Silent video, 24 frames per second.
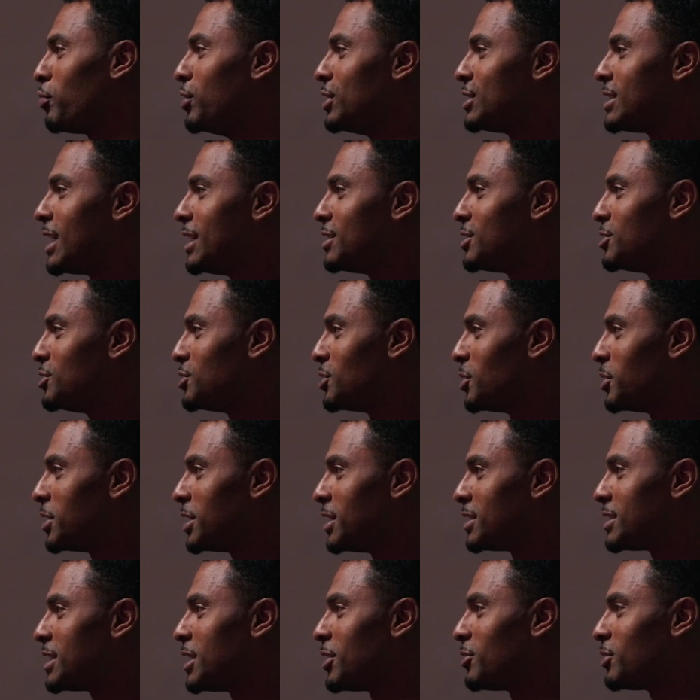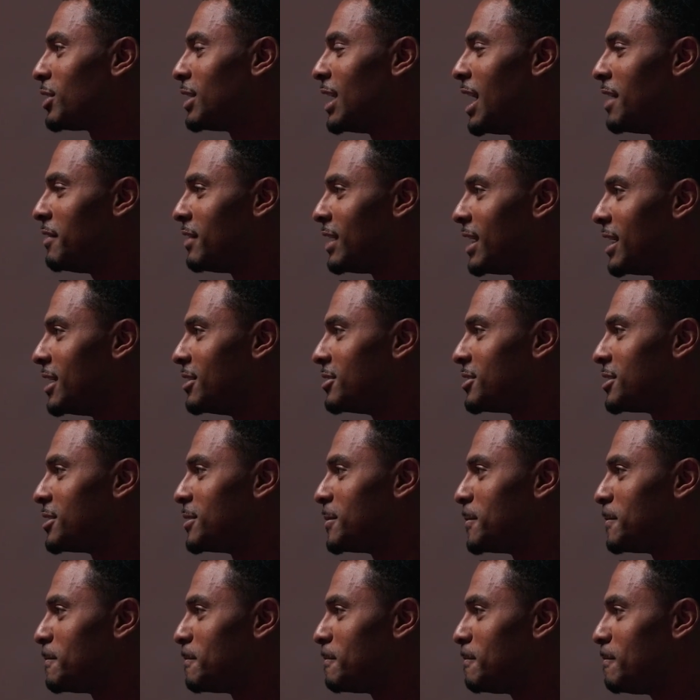appreciate you joining us here on the Lava Lounge.